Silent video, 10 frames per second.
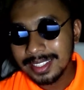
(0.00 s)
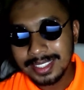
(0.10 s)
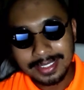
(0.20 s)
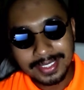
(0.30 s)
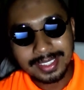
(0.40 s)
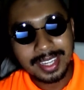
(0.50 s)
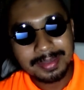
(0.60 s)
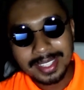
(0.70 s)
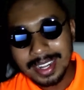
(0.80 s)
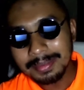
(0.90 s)
Give it a
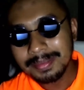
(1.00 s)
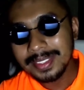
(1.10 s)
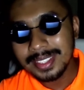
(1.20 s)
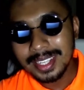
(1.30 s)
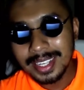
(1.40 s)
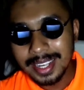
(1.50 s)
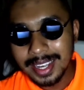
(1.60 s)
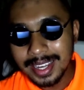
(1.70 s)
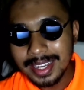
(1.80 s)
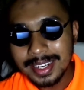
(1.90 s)
thumbs up
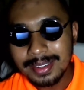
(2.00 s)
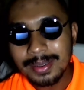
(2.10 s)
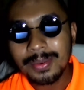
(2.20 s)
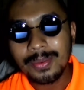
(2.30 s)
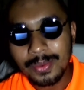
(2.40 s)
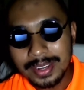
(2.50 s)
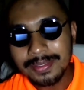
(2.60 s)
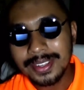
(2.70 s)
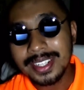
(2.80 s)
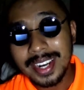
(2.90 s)
and wait
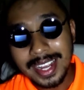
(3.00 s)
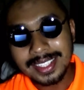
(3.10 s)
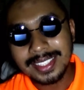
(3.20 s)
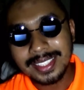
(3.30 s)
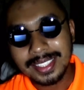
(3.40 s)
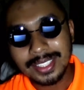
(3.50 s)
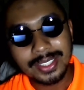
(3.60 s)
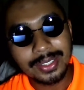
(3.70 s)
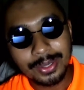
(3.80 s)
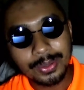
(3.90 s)
for the next
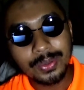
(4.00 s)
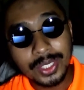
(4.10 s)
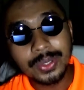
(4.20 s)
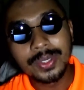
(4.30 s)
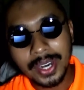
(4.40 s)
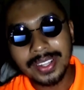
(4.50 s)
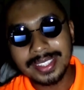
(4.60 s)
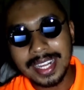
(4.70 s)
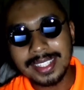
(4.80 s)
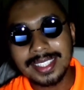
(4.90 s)
2 new
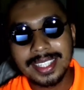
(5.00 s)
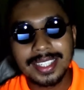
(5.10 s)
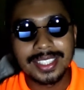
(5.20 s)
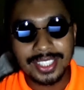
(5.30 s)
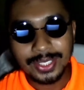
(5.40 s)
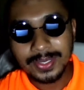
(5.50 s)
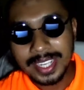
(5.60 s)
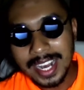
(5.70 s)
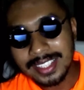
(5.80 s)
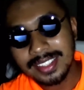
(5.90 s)
contents. See you
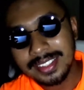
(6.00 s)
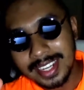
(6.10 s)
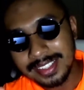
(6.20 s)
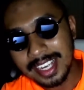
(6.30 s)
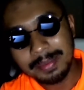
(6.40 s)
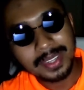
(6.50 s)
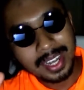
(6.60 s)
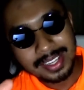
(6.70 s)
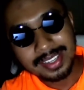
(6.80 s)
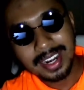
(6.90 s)
guys next time.
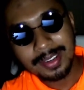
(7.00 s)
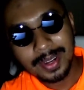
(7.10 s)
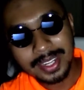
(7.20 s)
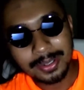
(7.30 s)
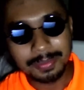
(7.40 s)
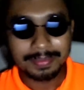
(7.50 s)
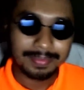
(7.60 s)
Assalamualaikum.